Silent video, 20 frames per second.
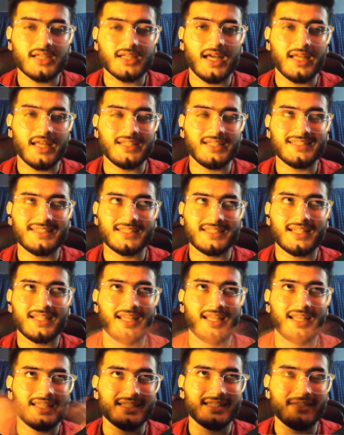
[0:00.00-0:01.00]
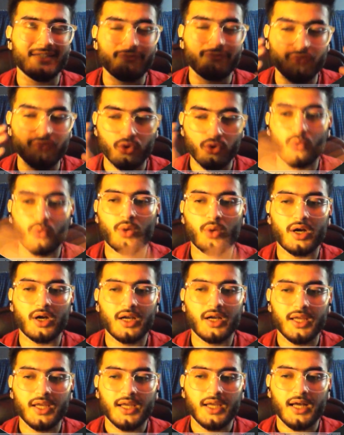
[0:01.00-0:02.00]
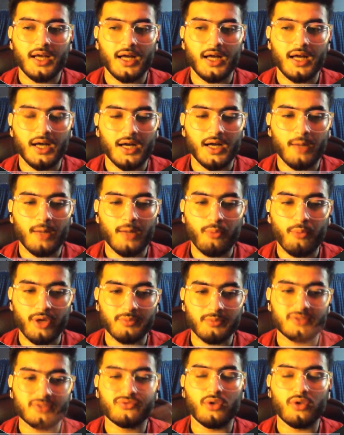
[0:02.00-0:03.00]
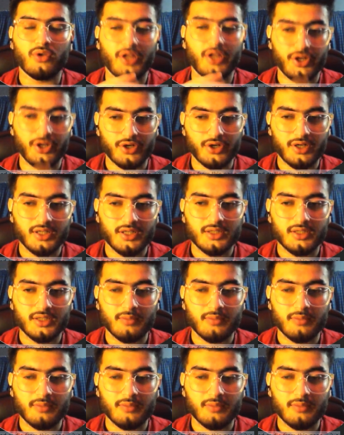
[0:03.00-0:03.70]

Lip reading: and he said like the 4 were appointments for later,